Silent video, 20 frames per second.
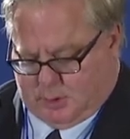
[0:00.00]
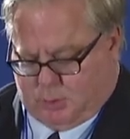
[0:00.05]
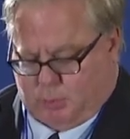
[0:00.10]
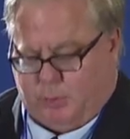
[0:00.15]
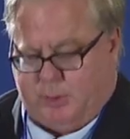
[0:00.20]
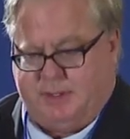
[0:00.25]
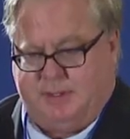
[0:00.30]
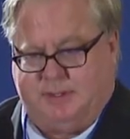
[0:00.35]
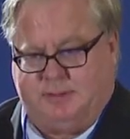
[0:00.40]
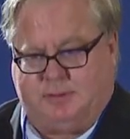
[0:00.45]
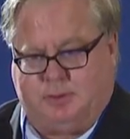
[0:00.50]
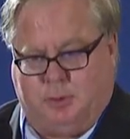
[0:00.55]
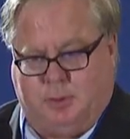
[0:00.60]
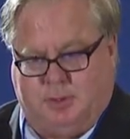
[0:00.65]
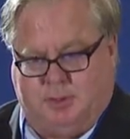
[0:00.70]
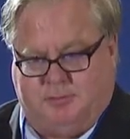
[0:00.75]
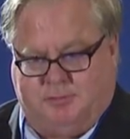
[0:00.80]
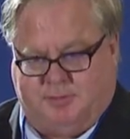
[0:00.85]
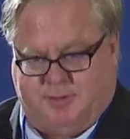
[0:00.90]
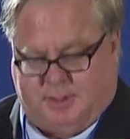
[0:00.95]
We need to
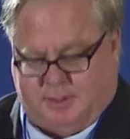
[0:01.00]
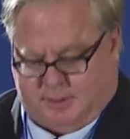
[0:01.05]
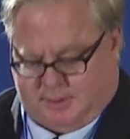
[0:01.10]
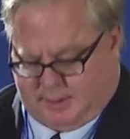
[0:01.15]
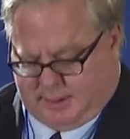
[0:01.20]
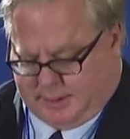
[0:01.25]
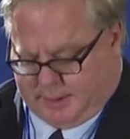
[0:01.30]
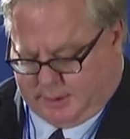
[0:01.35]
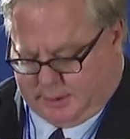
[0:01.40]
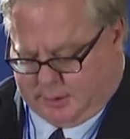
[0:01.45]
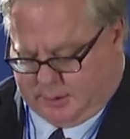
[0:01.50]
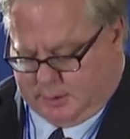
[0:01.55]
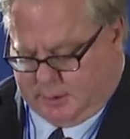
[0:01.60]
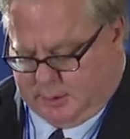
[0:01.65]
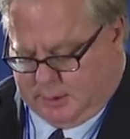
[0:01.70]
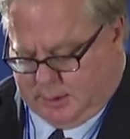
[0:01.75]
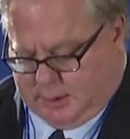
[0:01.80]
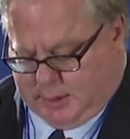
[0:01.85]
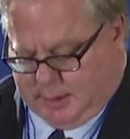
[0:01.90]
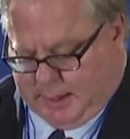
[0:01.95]
invent it here
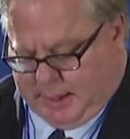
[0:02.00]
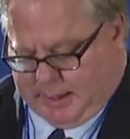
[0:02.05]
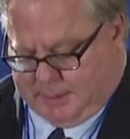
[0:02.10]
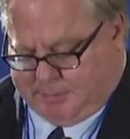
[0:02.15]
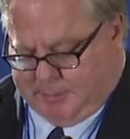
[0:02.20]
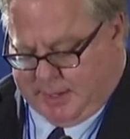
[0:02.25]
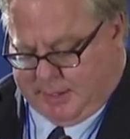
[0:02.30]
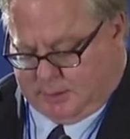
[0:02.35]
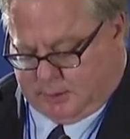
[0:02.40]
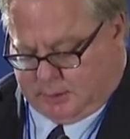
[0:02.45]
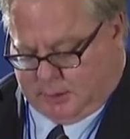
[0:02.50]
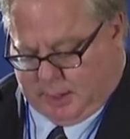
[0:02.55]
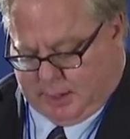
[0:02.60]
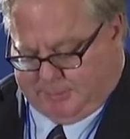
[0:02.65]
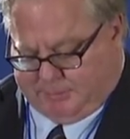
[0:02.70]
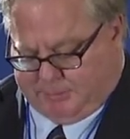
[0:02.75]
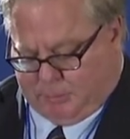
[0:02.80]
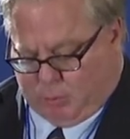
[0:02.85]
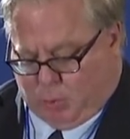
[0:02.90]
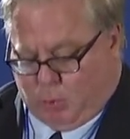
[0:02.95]
and make a lot
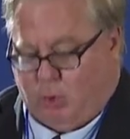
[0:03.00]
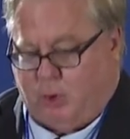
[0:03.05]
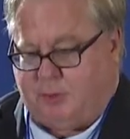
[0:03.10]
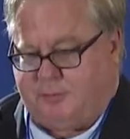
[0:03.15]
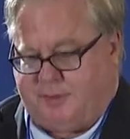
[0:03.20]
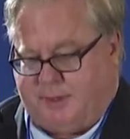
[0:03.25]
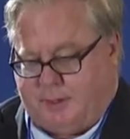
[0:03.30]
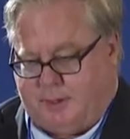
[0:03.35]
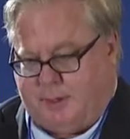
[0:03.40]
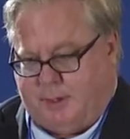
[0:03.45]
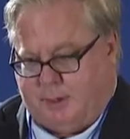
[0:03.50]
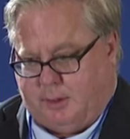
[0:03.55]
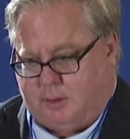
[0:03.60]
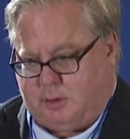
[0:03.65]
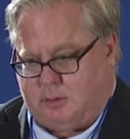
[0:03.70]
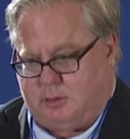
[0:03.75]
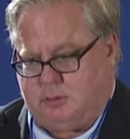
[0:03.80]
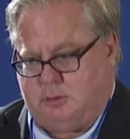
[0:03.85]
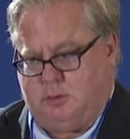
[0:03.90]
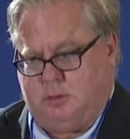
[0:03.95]
more of it
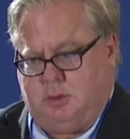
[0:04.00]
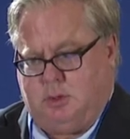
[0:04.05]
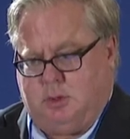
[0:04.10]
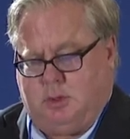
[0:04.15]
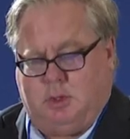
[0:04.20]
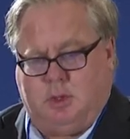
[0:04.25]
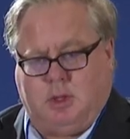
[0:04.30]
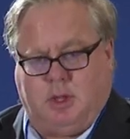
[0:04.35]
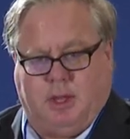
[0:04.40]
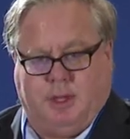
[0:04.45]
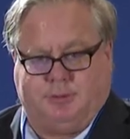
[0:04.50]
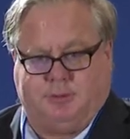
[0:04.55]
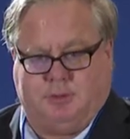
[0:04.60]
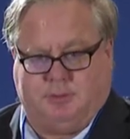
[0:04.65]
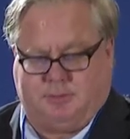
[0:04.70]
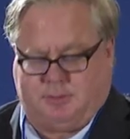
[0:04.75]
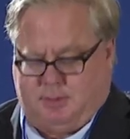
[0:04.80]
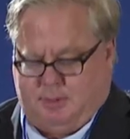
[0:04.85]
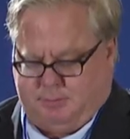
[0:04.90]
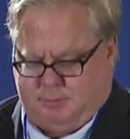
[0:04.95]
here at the
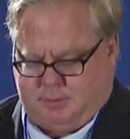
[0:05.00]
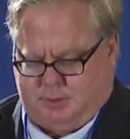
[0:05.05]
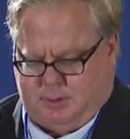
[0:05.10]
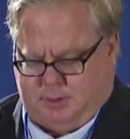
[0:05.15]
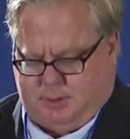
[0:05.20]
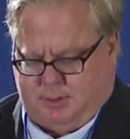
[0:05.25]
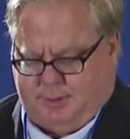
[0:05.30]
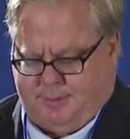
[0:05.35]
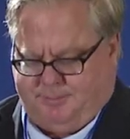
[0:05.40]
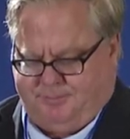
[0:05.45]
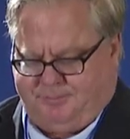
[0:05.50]
same time.